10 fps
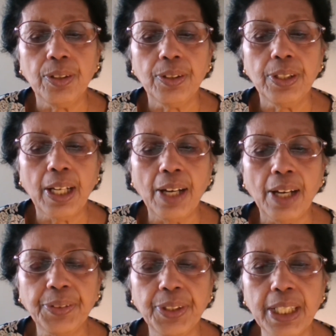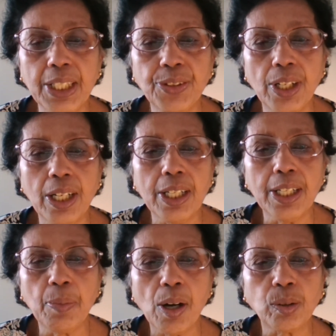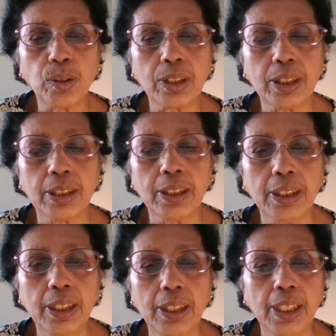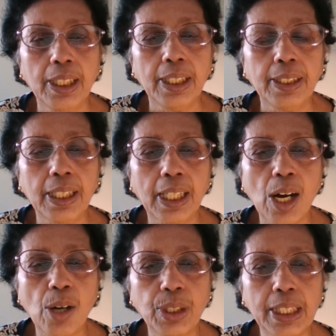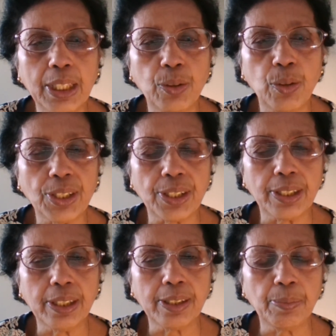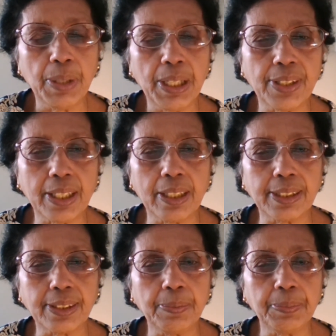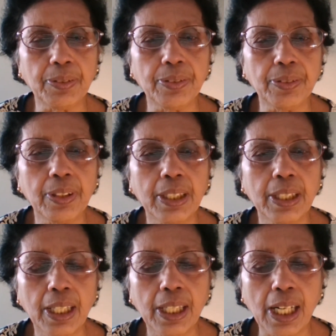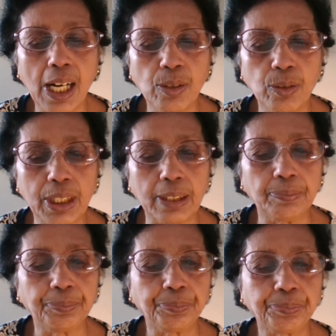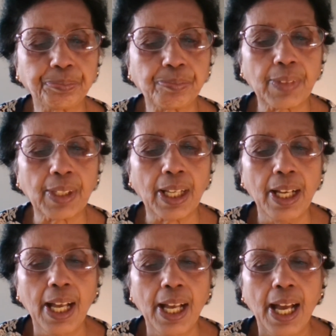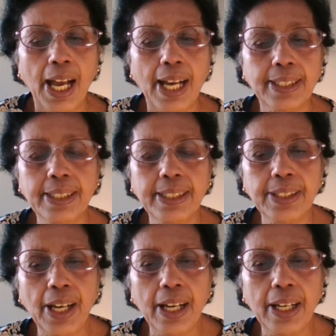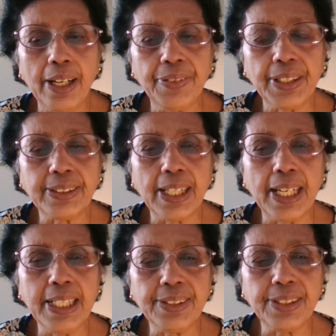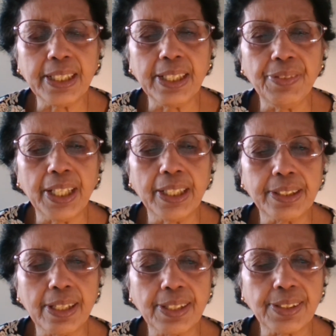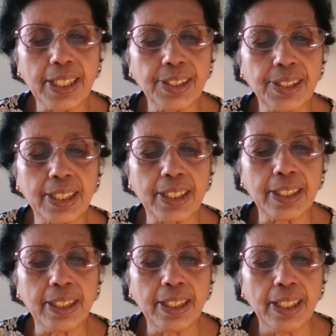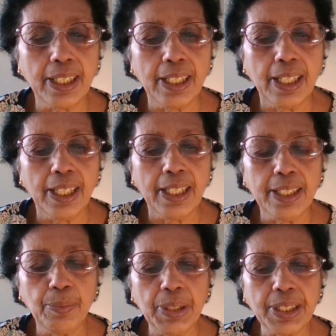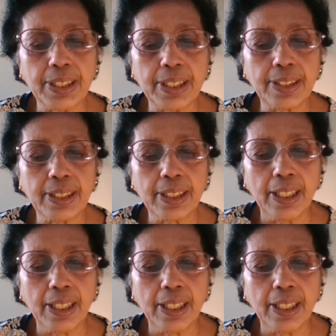they need to learn about the accounting equation. This is the basic concept of accounting. As it affects any significant transaction in a business,